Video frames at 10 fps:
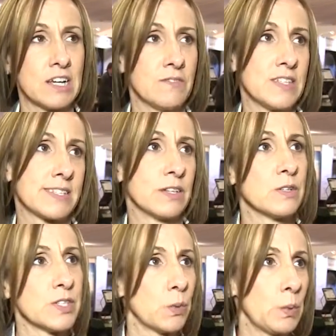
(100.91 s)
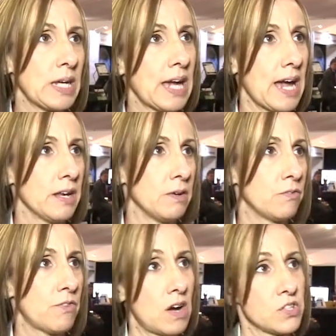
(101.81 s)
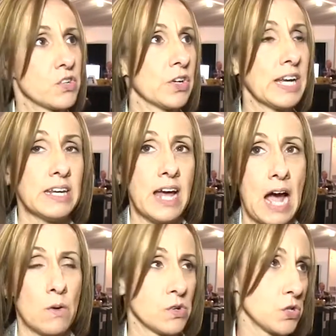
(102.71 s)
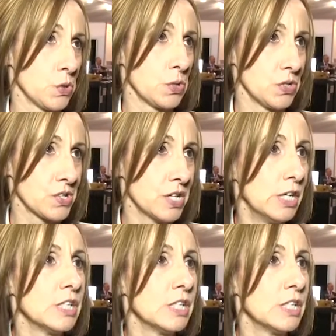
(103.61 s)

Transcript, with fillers: of the skills that we can foster in our students.